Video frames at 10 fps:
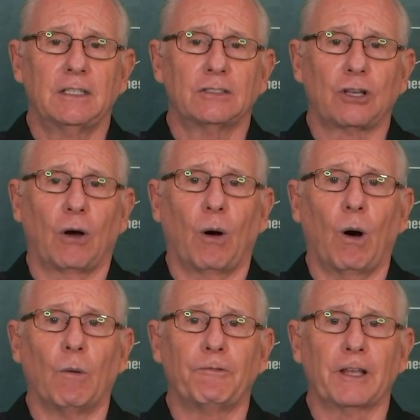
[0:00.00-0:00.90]
So
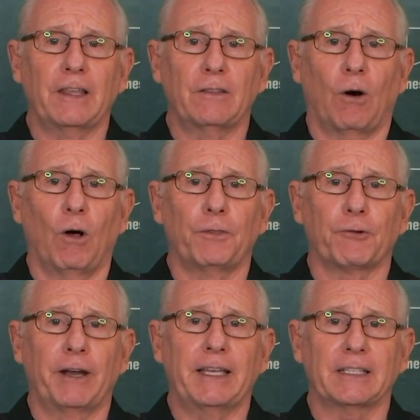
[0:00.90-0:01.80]
hopefully all
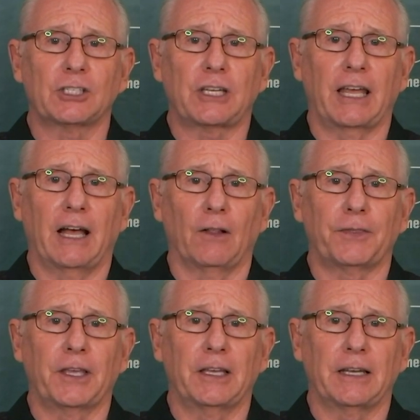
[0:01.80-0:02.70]
three can stay
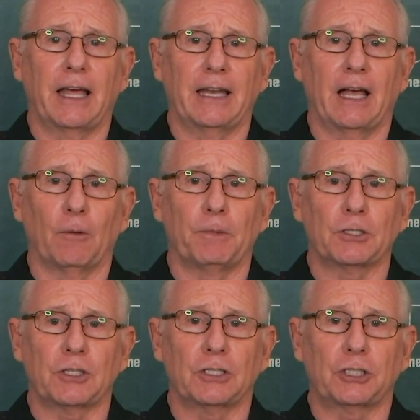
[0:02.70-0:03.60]
healthy and help
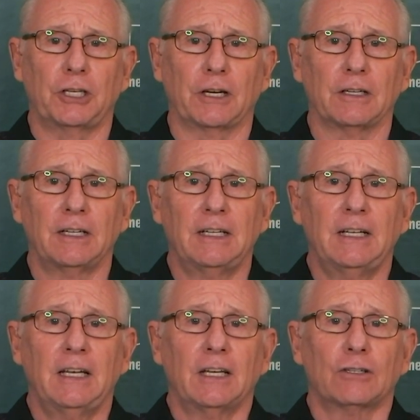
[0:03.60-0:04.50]
us this year.
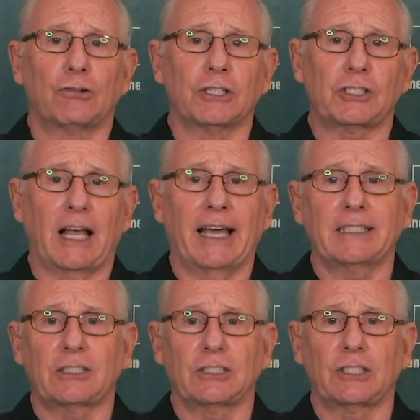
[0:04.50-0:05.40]
Chris
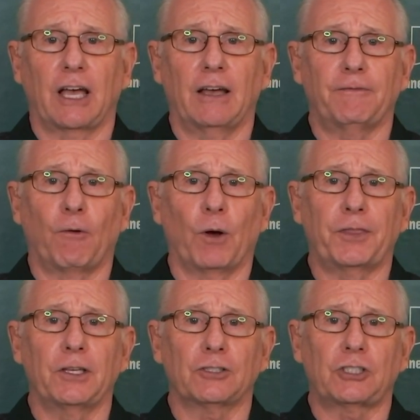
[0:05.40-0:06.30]
Likes is a
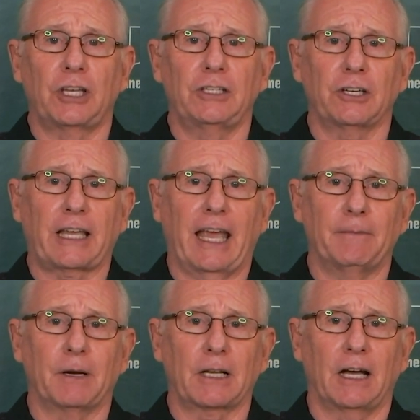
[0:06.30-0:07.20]
fourth-year senior.
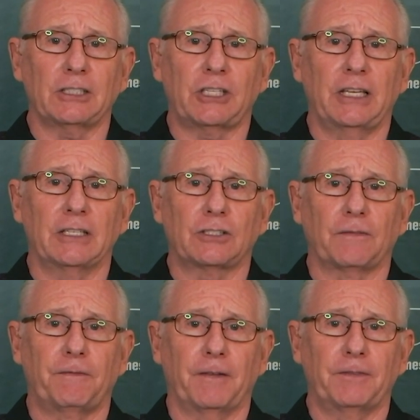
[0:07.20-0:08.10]
Cam McGusty is
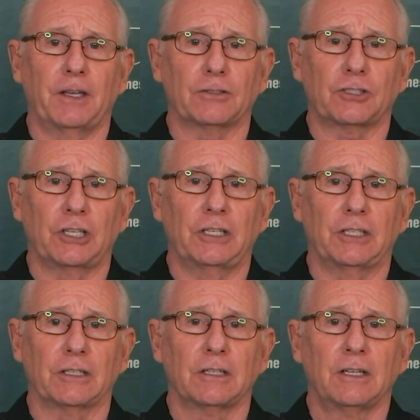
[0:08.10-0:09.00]
a fifth-year
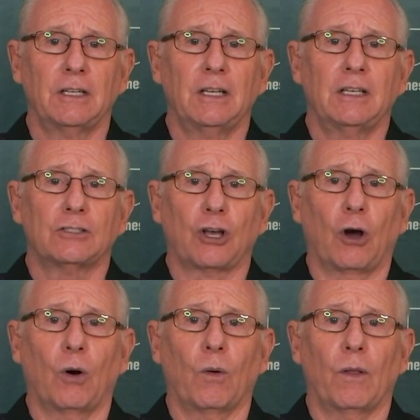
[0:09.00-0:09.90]
senior.
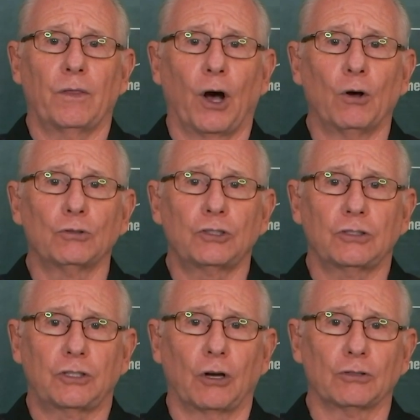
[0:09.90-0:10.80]
So
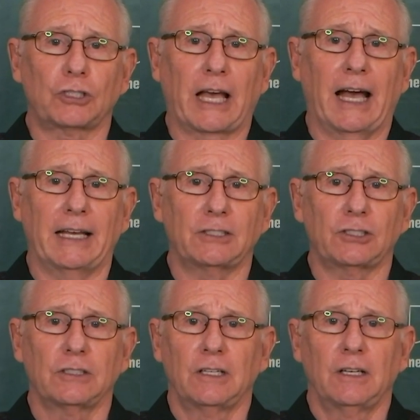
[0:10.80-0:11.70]
those
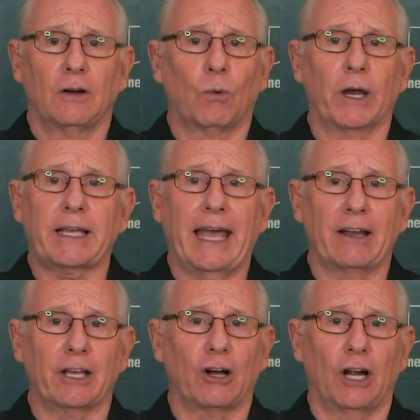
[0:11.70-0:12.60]
guys, we're
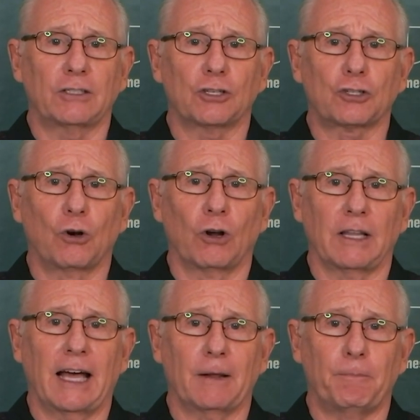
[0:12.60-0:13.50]
counting on to score a
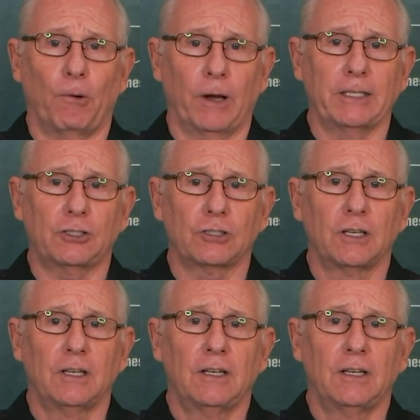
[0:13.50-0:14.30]
lot of points,